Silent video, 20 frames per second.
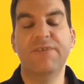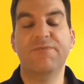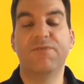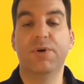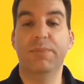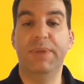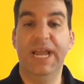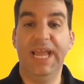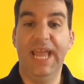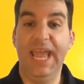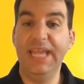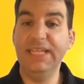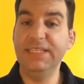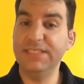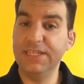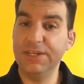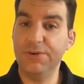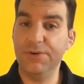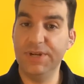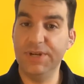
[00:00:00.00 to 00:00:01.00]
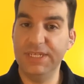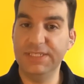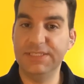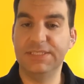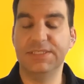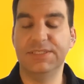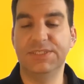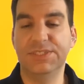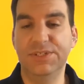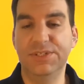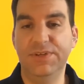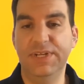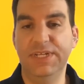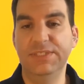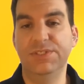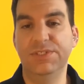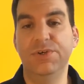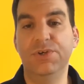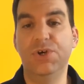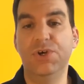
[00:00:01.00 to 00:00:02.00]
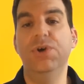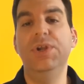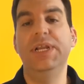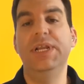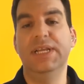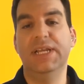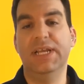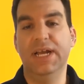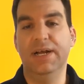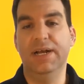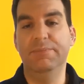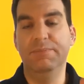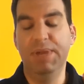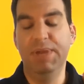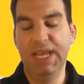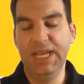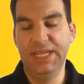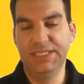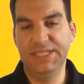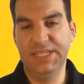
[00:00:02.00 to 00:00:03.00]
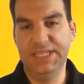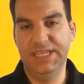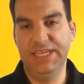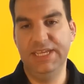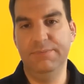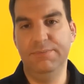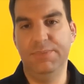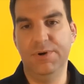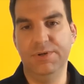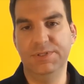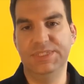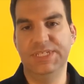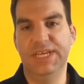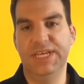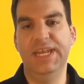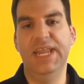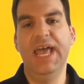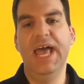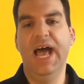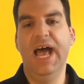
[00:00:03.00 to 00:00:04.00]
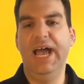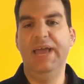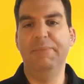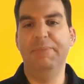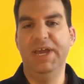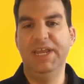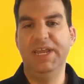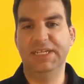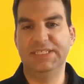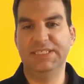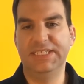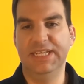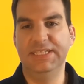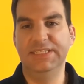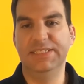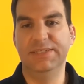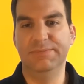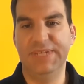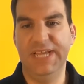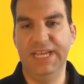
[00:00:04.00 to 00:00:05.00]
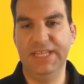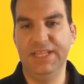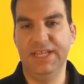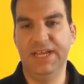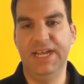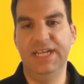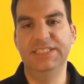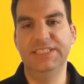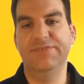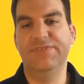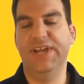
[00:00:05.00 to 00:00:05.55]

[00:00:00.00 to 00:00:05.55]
For my asynchronous students who couldn't come to the in-person, I might extend some deadlines.